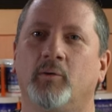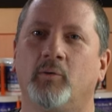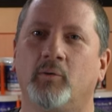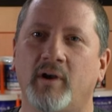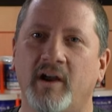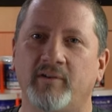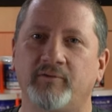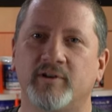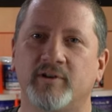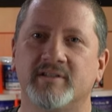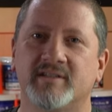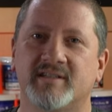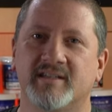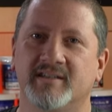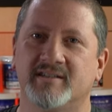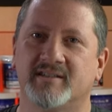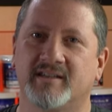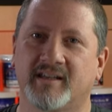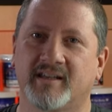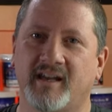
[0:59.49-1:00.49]

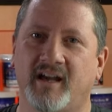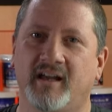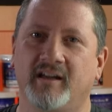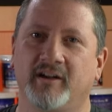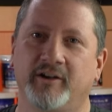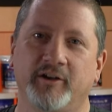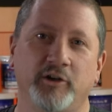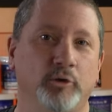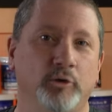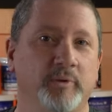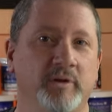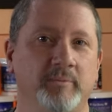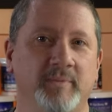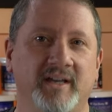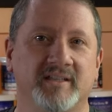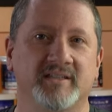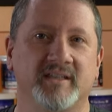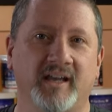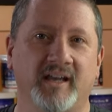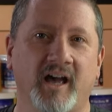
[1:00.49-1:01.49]
references the color you'll be
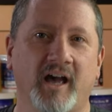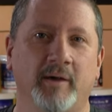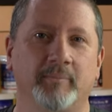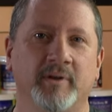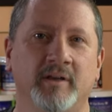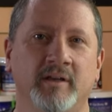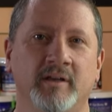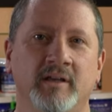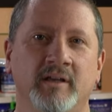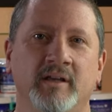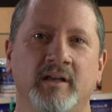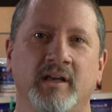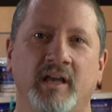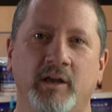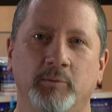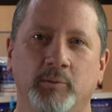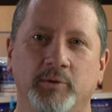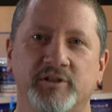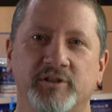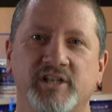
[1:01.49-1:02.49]
mixing up.
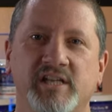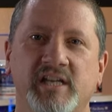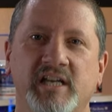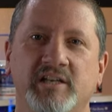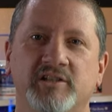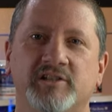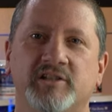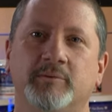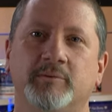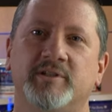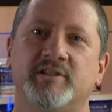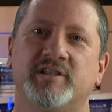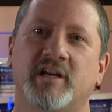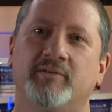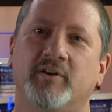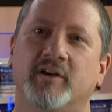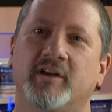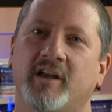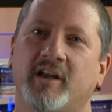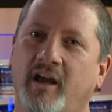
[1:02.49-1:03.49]
It will change to
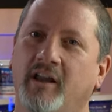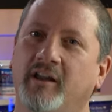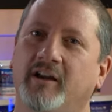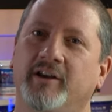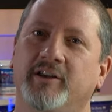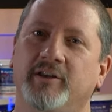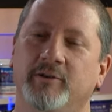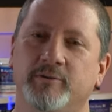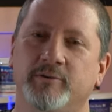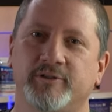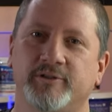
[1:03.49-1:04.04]
whichever color you